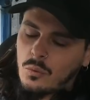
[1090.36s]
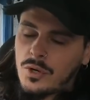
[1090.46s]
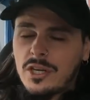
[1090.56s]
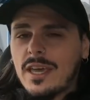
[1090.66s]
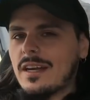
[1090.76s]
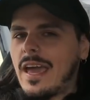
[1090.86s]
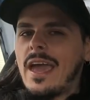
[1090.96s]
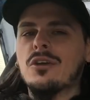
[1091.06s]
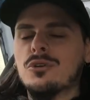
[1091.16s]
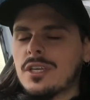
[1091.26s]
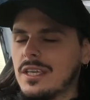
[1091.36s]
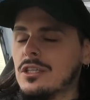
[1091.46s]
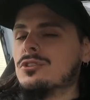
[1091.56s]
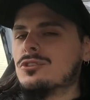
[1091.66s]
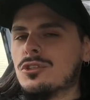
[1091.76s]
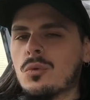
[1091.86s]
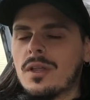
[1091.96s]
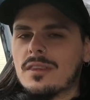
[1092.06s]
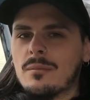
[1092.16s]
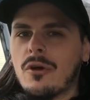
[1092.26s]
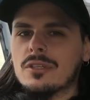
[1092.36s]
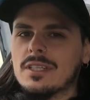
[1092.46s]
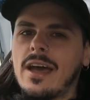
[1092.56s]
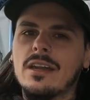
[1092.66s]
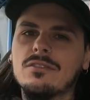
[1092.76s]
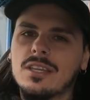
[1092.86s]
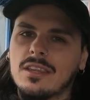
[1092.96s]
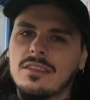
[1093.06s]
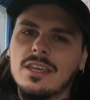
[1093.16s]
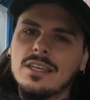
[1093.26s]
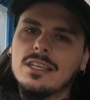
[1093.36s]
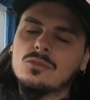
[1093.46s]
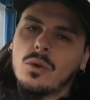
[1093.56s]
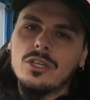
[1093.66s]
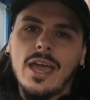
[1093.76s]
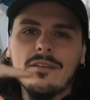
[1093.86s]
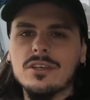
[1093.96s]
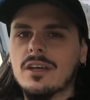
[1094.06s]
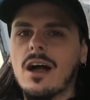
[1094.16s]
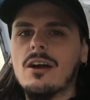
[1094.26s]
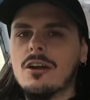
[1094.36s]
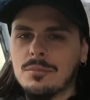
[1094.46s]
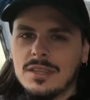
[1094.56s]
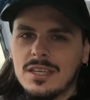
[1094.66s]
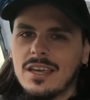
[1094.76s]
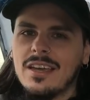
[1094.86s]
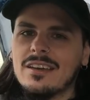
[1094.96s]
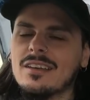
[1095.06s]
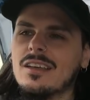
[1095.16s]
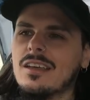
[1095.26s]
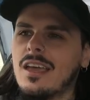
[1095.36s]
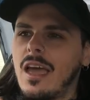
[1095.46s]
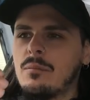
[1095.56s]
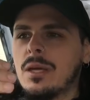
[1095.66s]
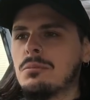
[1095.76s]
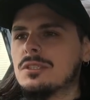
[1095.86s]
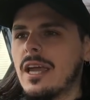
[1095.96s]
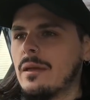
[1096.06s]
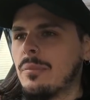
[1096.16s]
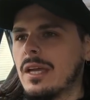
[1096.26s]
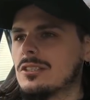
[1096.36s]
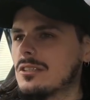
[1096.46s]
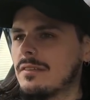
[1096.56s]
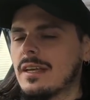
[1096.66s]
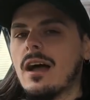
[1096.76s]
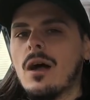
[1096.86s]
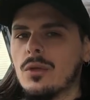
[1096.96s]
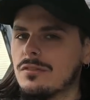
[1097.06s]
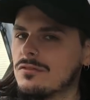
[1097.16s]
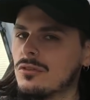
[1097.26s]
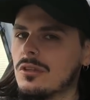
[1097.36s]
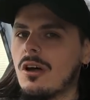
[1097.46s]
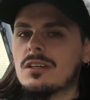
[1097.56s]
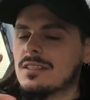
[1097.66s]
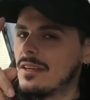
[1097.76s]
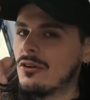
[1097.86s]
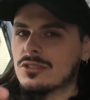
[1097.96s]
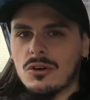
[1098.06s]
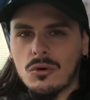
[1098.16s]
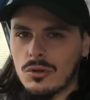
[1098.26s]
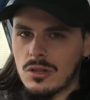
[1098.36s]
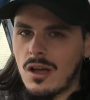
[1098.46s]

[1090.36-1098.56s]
When you get an angle kit, you do want the most out of it. The thing is, when you have your car up in the air and people take pictures of their car with full locks, those are all